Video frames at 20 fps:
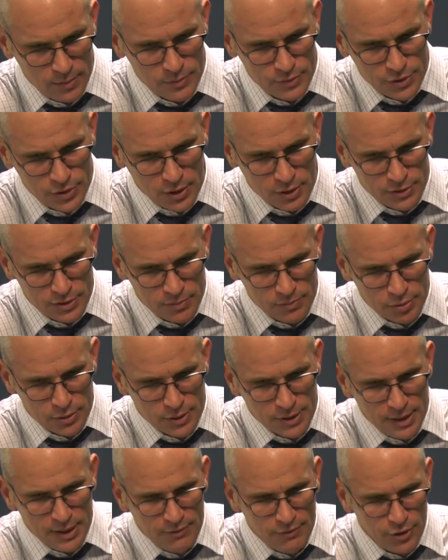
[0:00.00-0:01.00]
start to
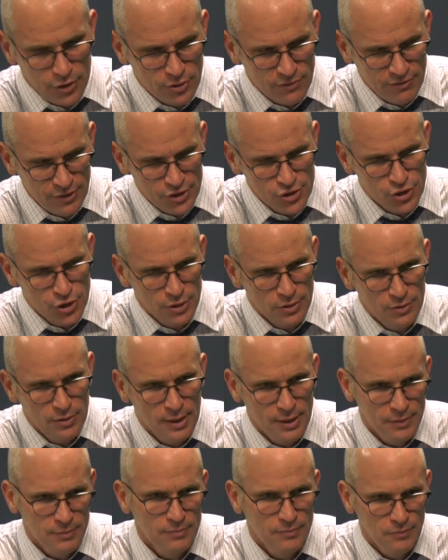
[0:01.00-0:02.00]
believe in your vision,
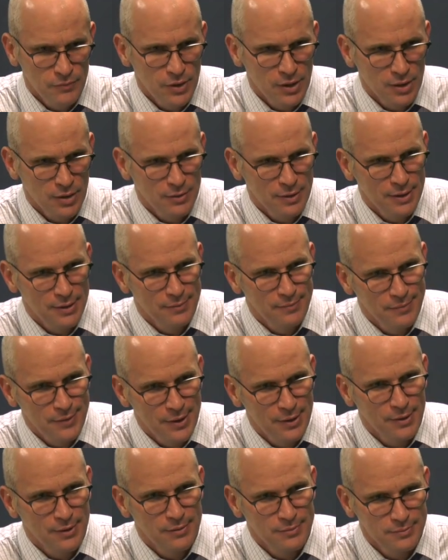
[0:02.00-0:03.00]
then, you know,
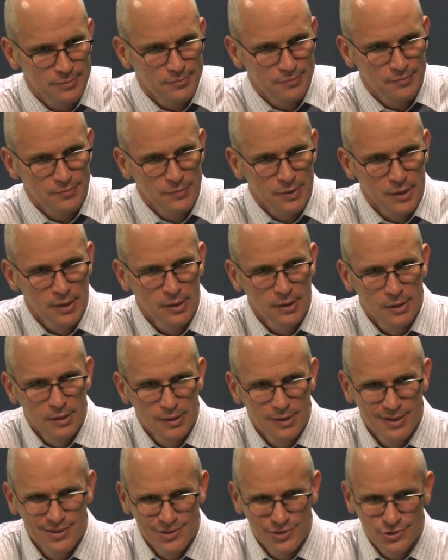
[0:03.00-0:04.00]
they're
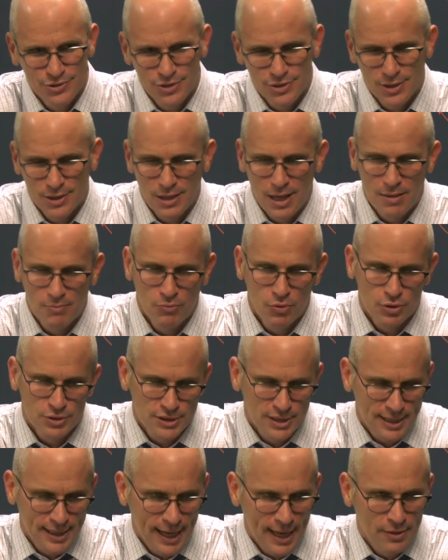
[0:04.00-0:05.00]
you're just a lot more
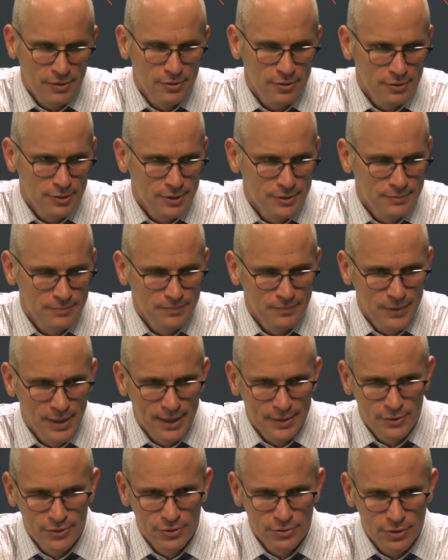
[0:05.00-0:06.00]
together, and
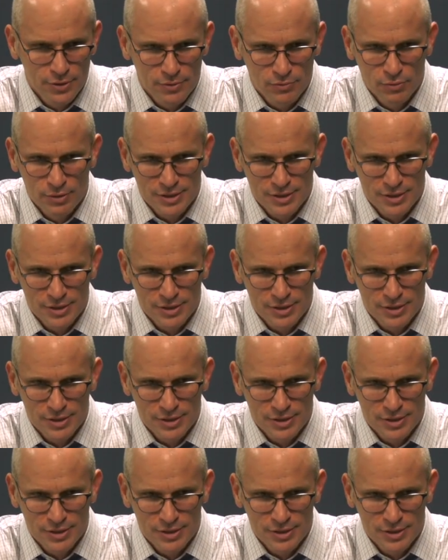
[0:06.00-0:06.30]
you can